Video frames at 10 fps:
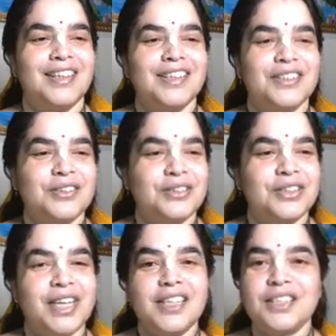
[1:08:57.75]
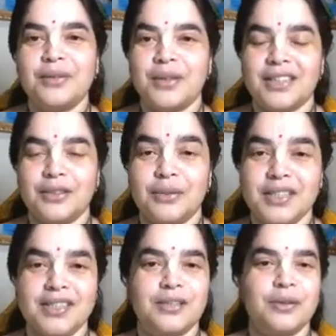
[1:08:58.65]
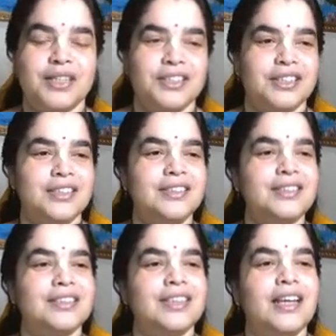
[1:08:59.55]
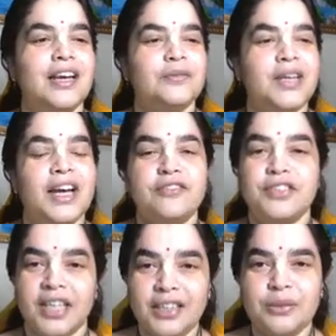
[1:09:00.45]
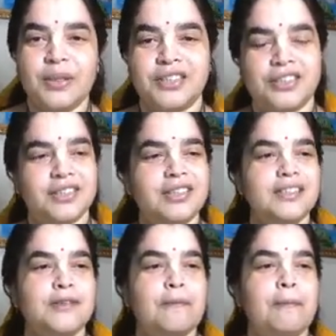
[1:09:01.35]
So today's quiz questions, we have 10 questions.